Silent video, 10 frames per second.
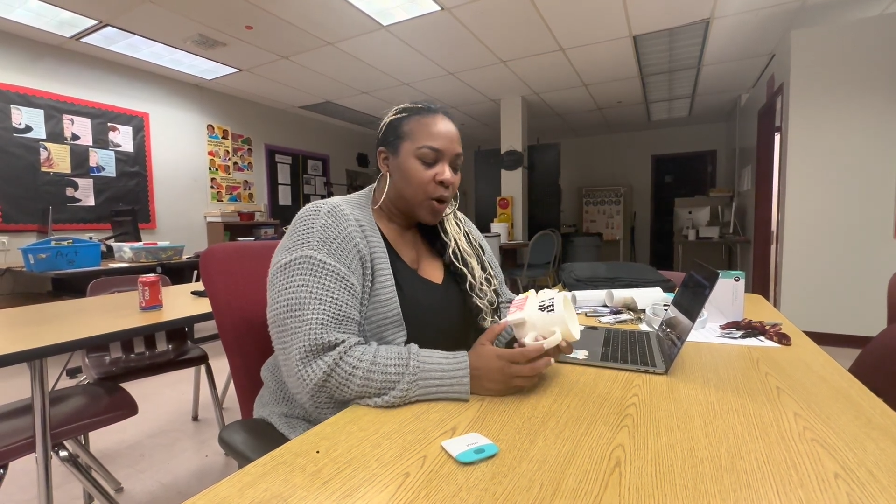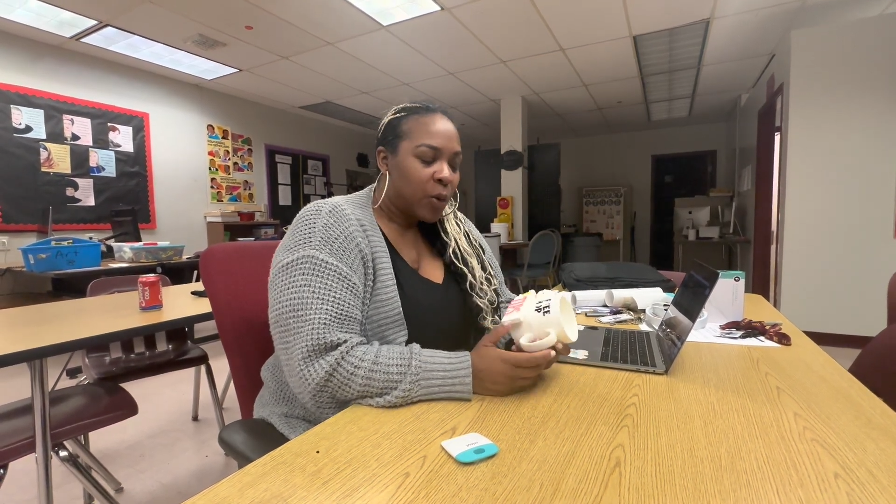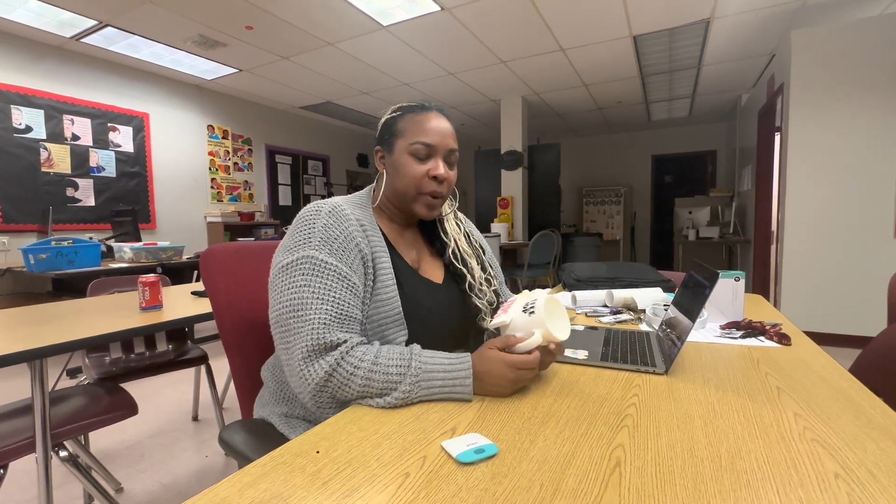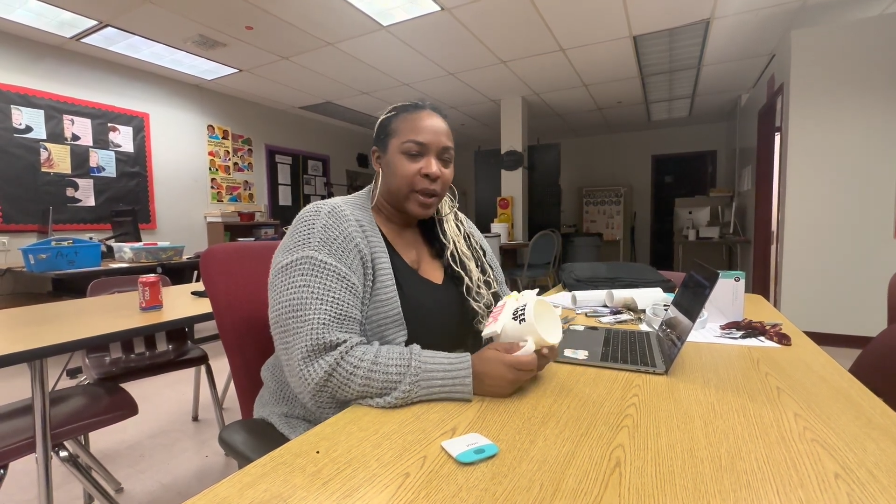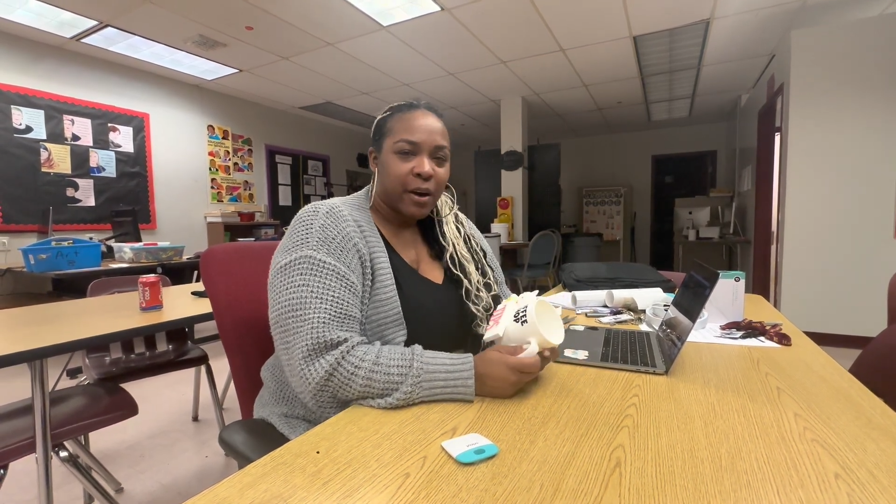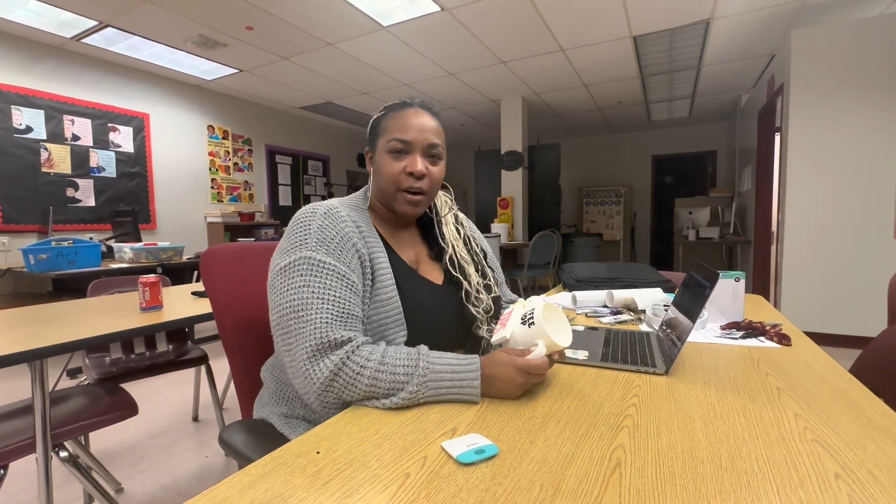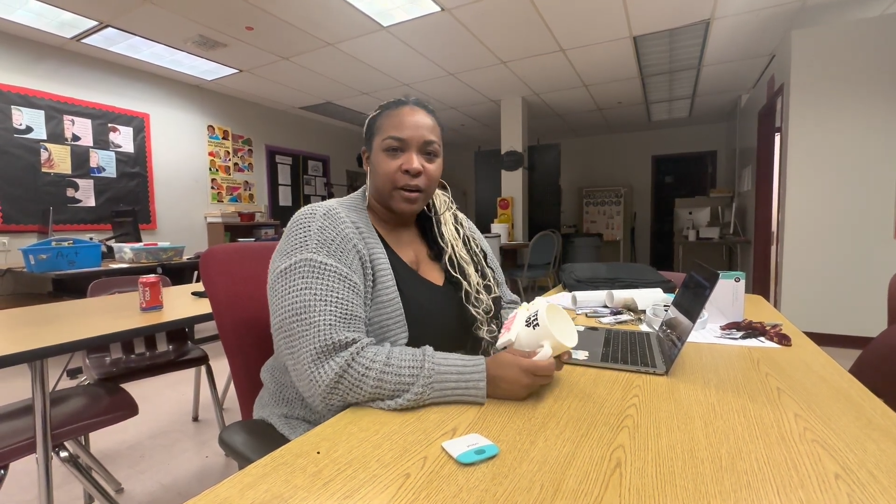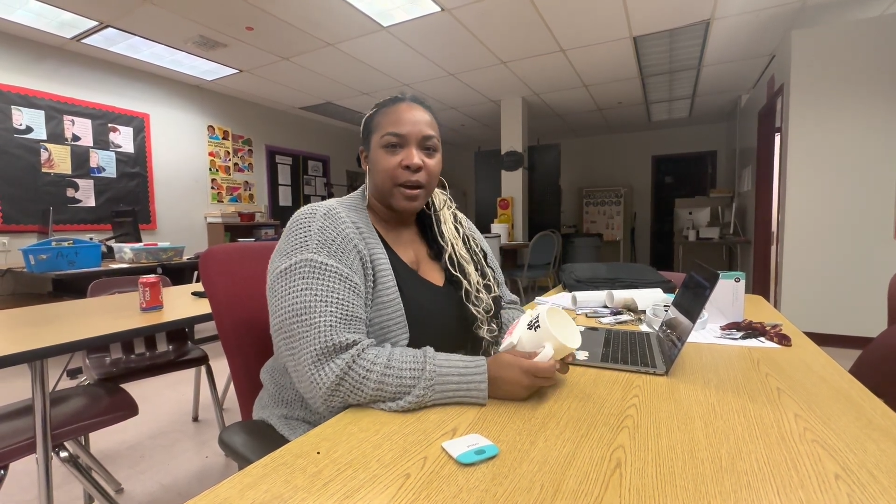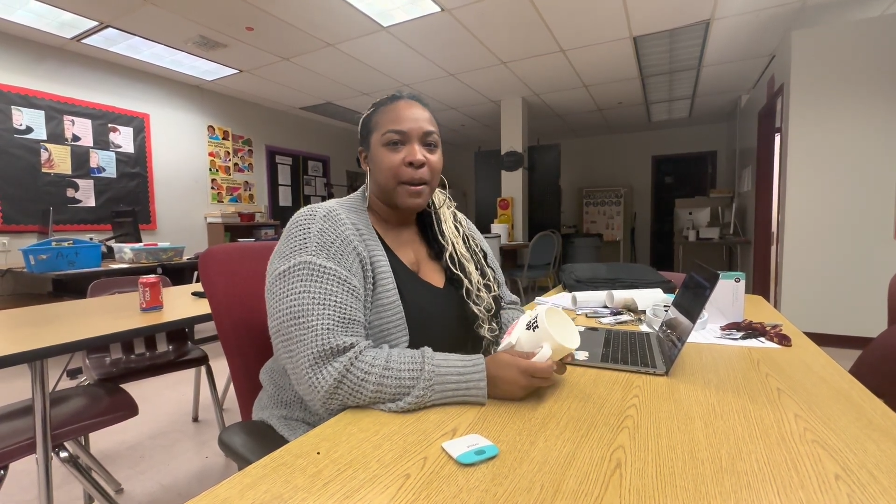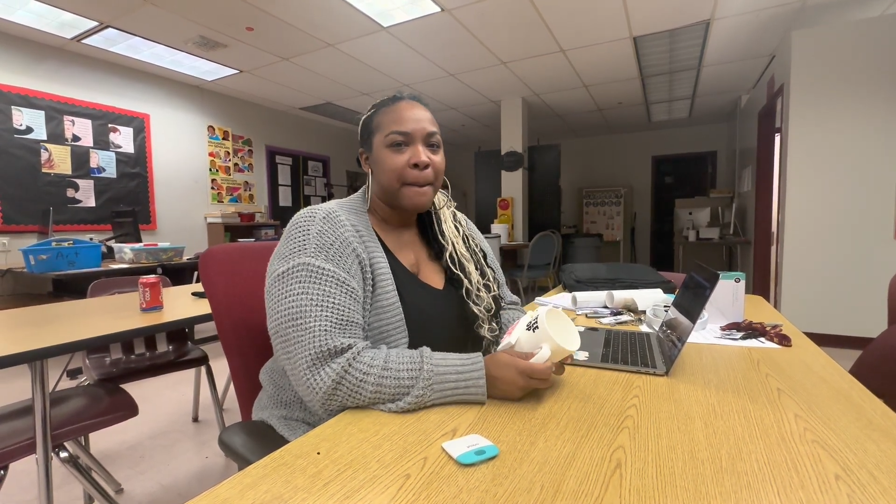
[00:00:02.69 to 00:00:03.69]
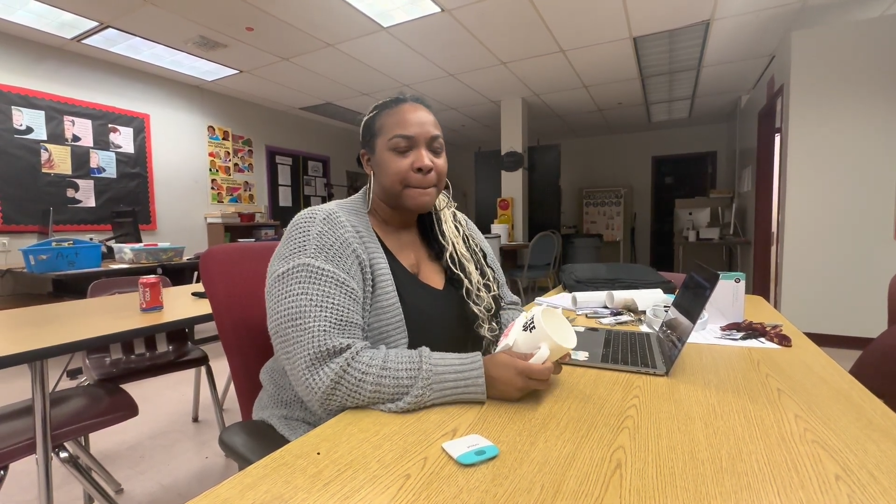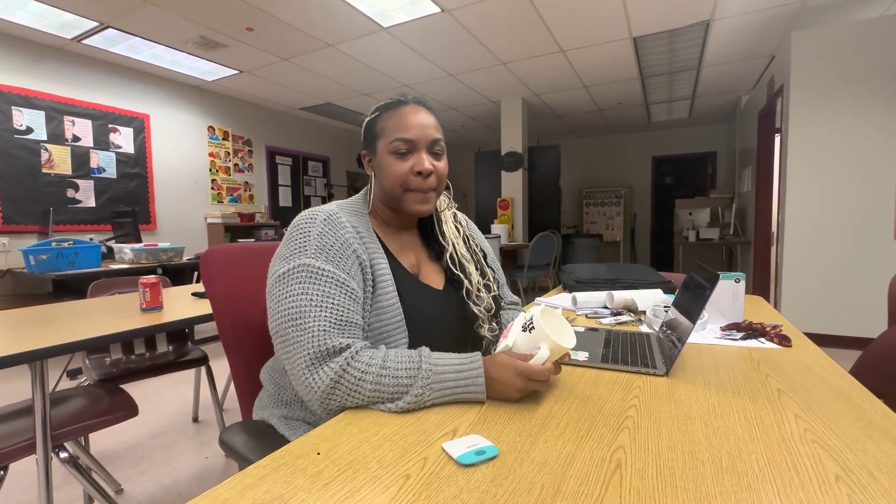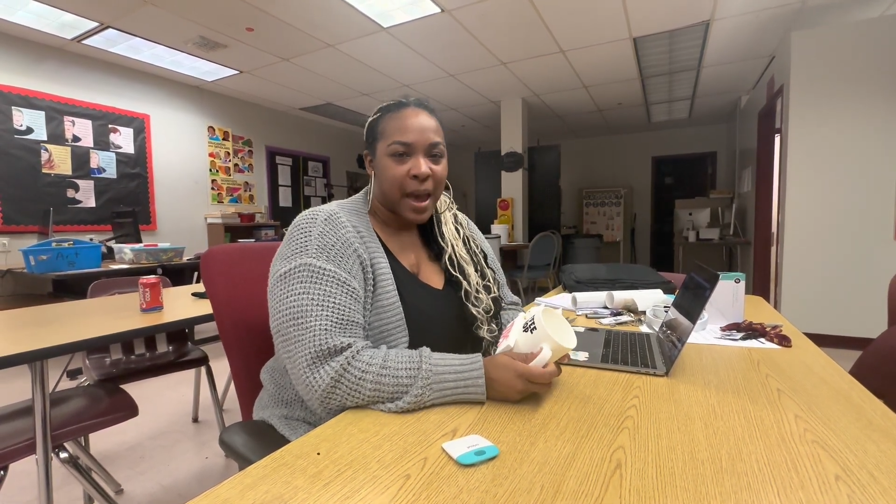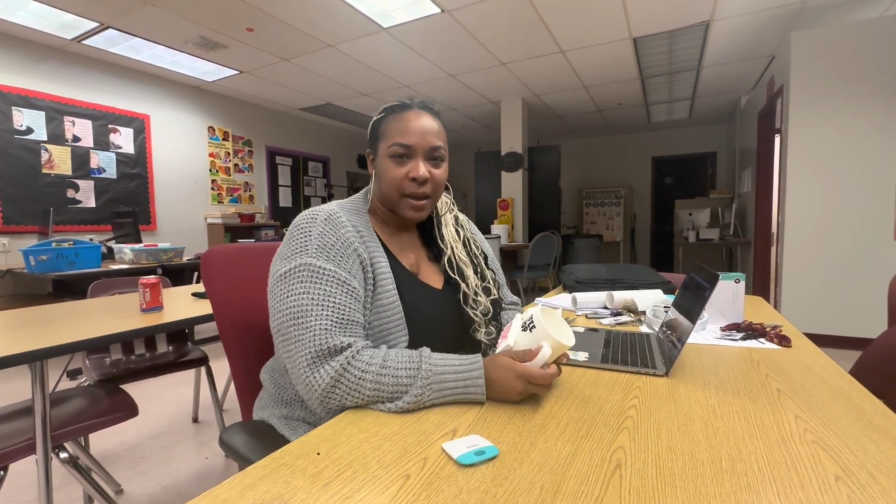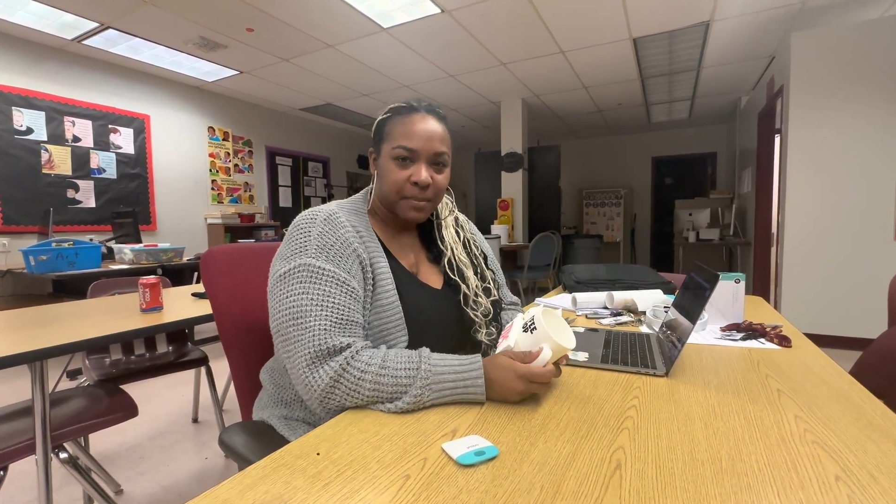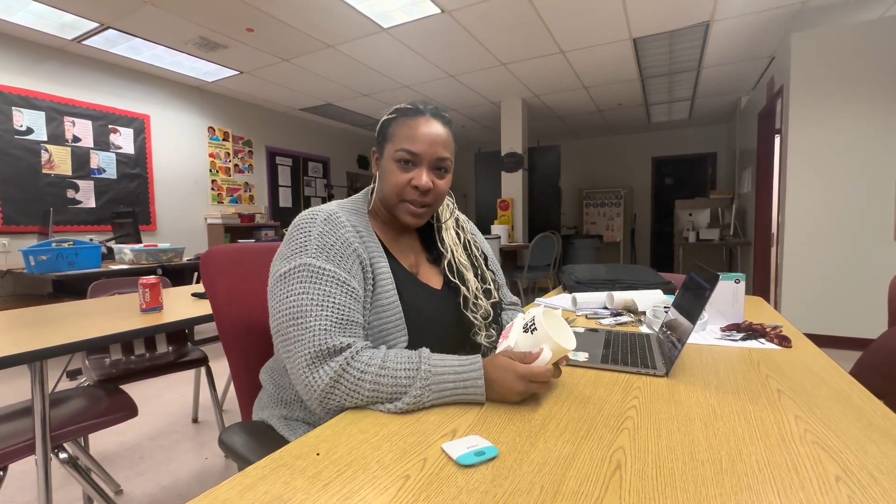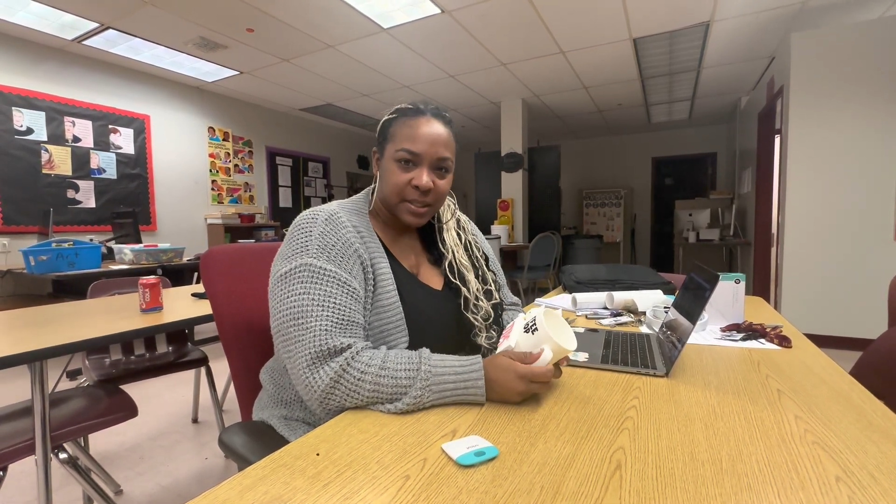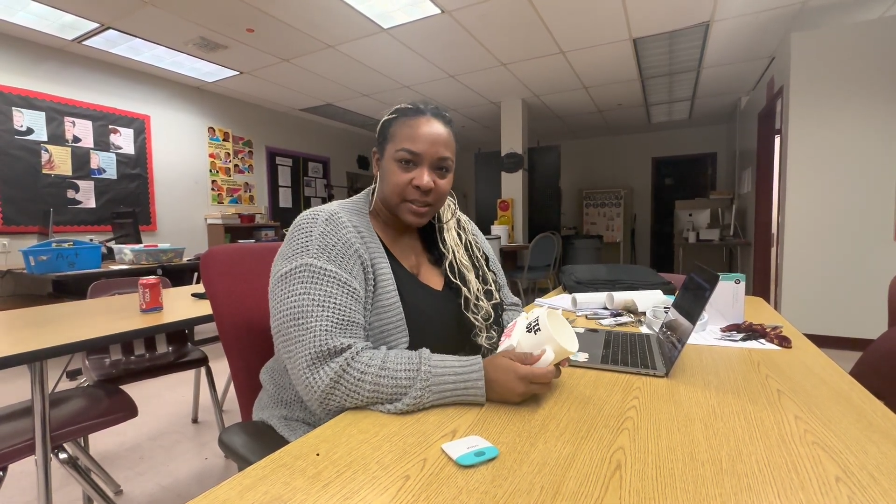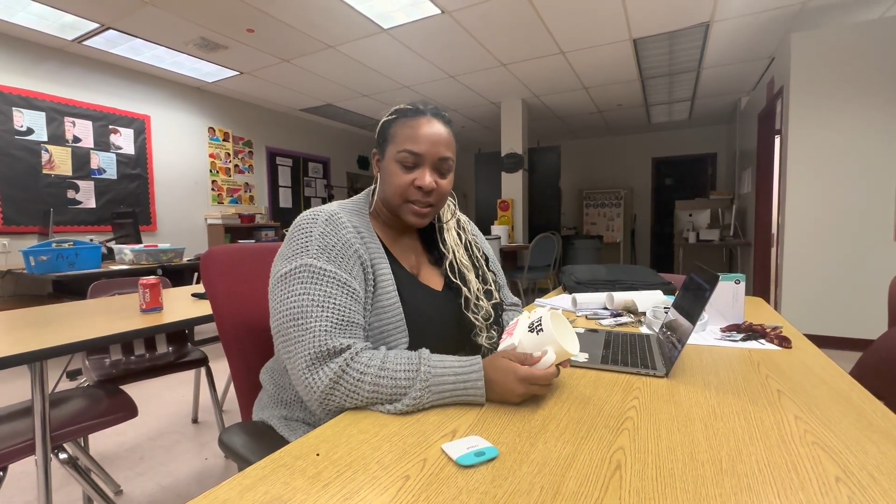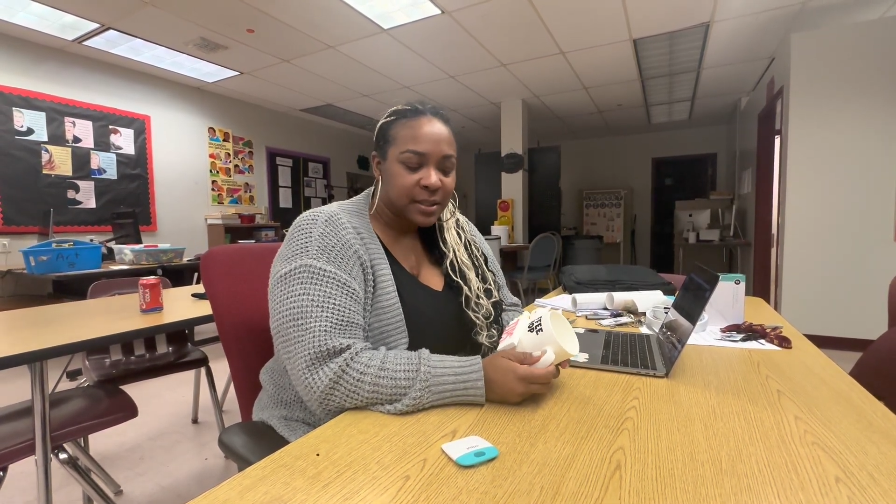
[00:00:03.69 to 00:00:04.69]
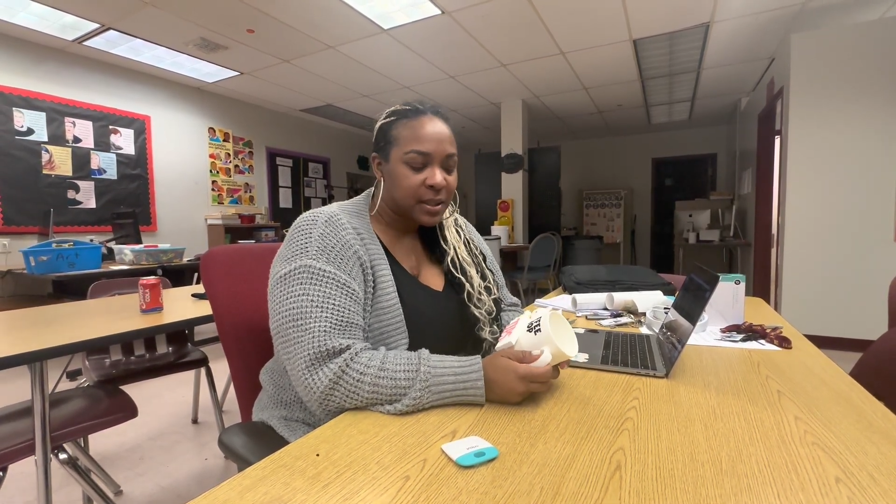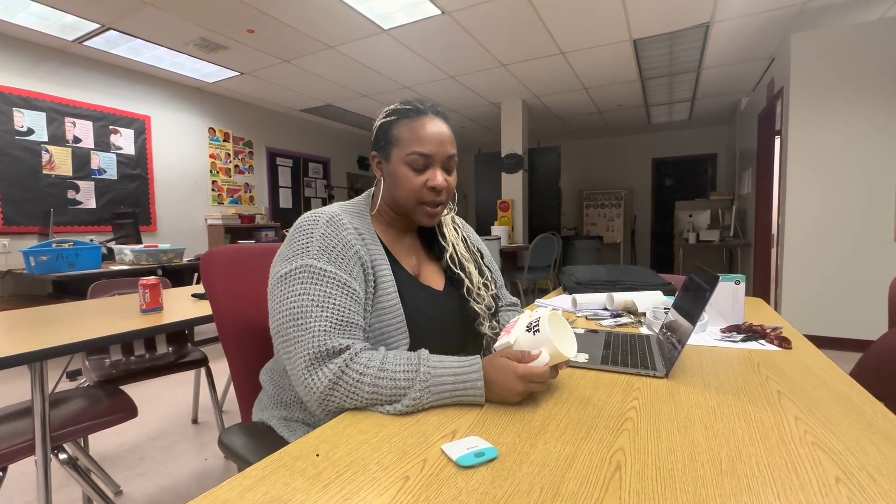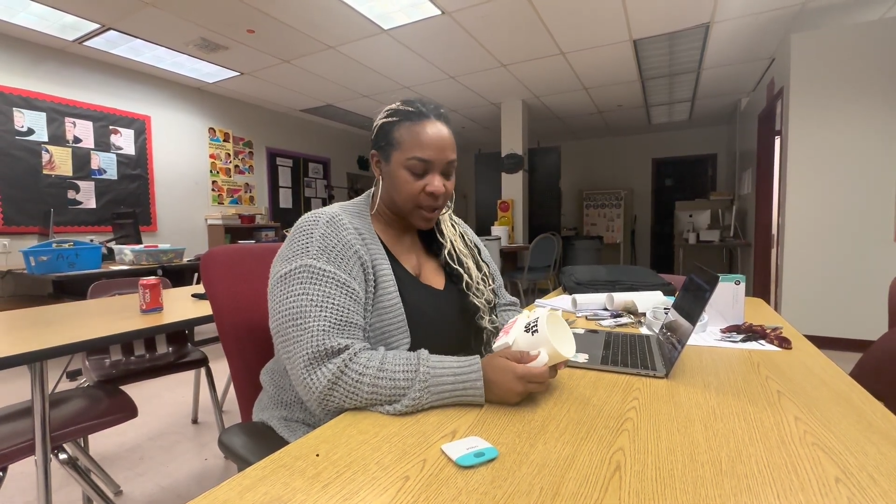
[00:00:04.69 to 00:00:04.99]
we are back in business